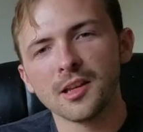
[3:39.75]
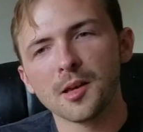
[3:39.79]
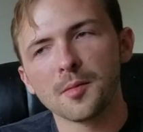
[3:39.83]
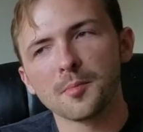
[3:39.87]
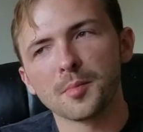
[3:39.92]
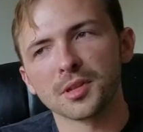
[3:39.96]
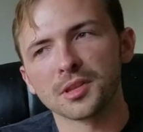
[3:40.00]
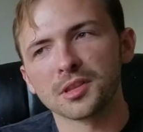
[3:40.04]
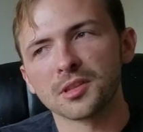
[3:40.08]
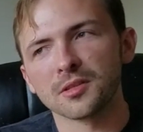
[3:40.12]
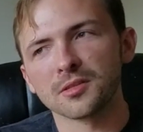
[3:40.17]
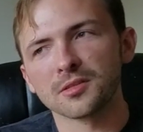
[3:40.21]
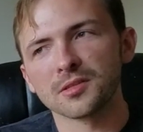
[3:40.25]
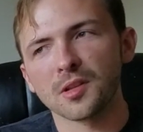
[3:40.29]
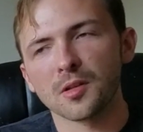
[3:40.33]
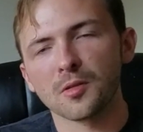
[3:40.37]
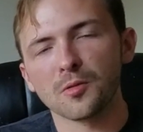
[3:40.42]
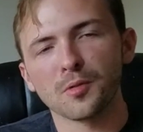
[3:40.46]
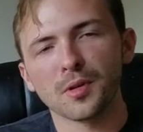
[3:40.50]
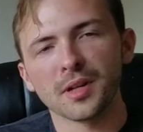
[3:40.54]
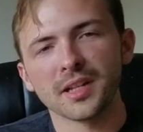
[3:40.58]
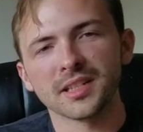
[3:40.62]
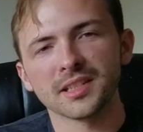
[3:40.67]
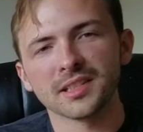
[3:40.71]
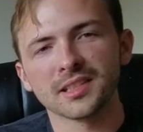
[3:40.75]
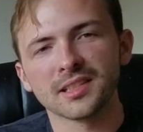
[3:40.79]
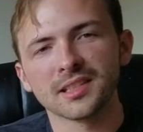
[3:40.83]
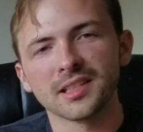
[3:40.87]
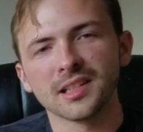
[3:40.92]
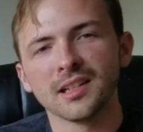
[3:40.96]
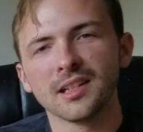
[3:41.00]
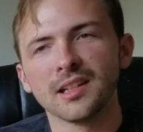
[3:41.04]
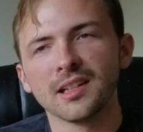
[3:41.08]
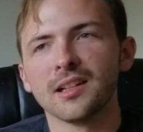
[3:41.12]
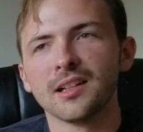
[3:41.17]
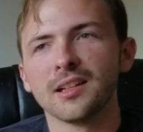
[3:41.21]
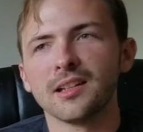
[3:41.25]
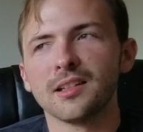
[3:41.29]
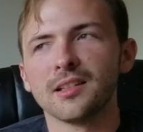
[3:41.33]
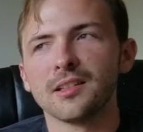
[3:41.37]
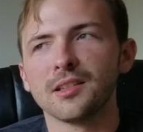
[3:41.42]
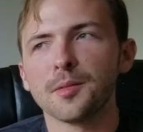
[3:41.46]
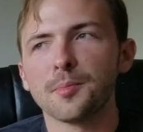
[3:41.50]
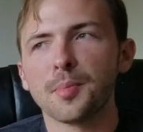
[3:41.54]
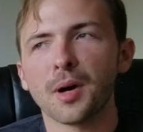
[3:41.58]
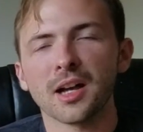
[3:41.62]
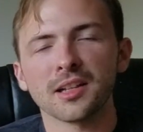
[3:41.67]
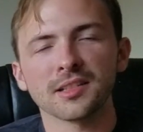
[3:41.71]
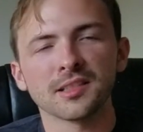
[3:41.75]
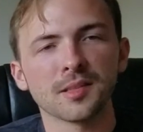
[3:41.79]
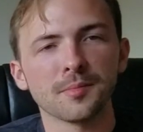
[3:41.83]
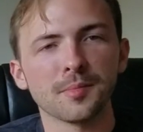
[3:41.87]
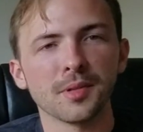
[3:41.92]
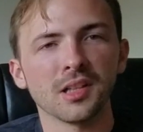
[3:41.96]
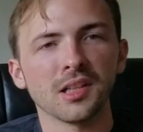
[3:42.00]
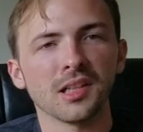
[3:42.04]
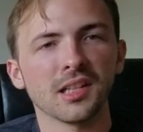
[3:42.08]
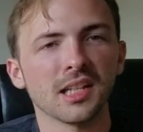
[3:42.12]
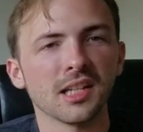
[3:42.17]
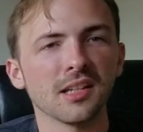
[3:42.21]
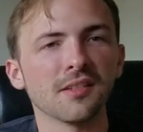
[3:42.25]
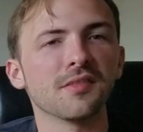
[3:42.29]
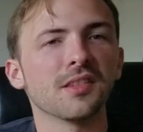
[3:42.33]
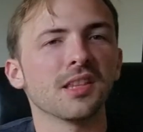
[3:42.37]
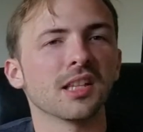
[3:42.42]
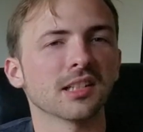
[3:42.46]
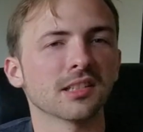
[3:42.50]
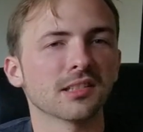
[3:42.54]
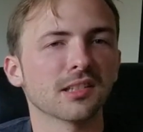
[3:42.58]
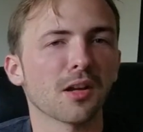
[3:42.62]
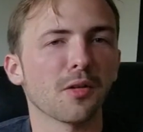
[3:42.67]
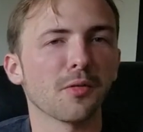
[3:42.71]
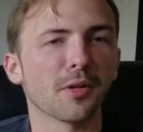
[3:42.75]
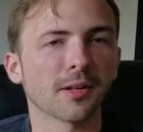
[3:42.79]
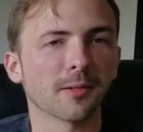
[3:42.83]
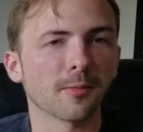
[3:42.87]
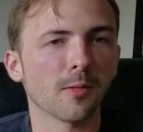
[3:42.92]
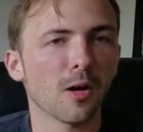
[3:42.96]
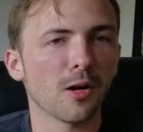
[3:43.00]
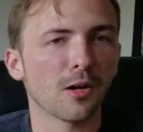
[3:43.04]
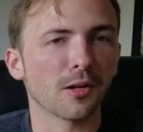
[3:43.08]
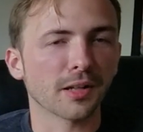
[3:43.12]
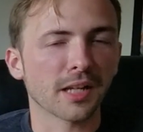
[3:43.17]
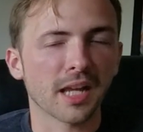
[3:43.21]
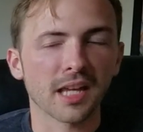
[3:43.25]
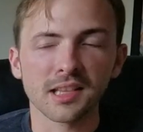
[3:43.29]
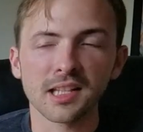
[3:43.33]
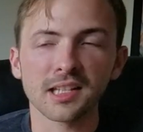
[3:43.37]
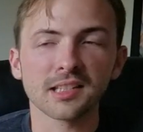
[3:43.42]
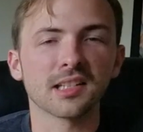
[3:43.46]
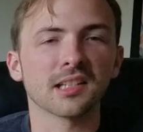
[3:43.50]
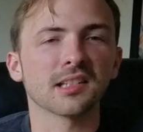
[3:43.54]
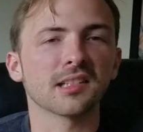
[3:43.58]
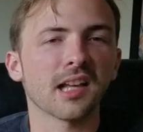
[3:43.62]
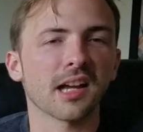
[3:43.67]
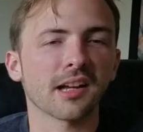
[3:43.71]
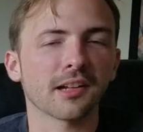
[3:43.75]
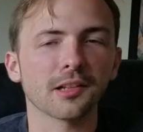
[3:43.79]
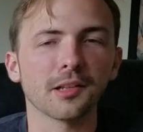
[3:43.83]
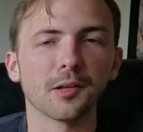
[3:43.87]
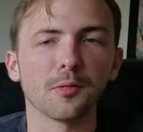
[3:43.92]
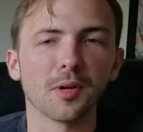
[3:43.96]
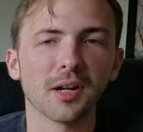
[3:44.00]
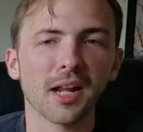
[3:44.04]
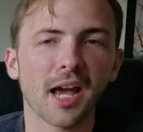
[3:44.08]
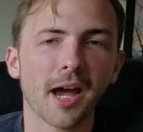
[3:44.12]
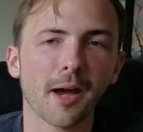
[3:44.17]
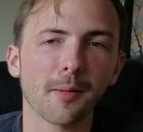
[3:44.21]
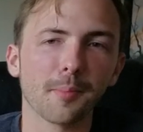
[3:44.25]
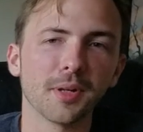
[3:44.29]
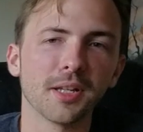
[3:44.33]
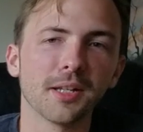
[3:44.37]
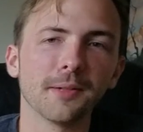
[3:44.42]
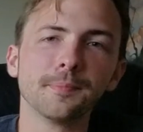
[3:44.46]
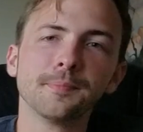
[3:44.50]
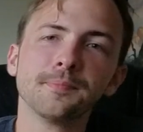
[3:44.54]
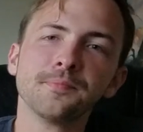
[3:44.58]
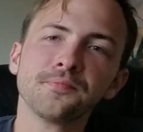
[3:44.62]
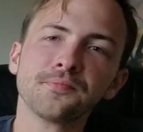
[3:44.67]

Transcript: but there's always the possibility of things going wrong. And that's exactly what happened.